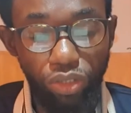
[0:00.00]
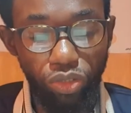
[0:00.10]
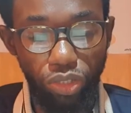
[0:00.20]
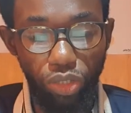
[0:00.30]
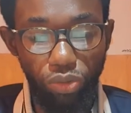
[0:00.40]

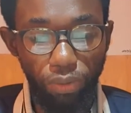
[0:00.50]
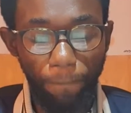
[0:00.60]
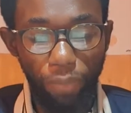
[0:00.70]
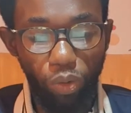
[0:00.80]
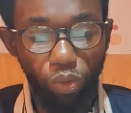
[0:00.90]
So
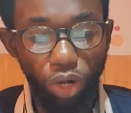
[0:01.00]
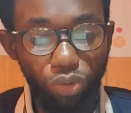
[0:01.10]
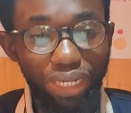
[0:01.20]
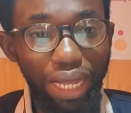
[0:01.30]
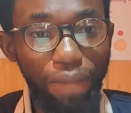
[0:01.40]
what
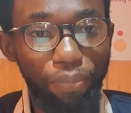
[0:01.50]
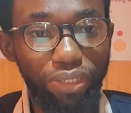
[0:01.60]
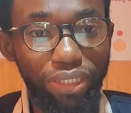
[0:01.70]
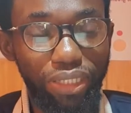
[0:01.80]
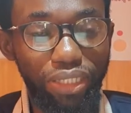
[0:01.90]
would
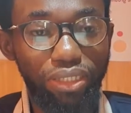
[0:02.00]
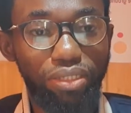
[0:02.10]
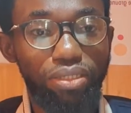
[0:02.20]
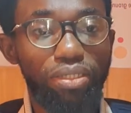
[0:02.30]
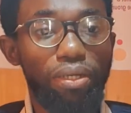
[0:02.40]
happen is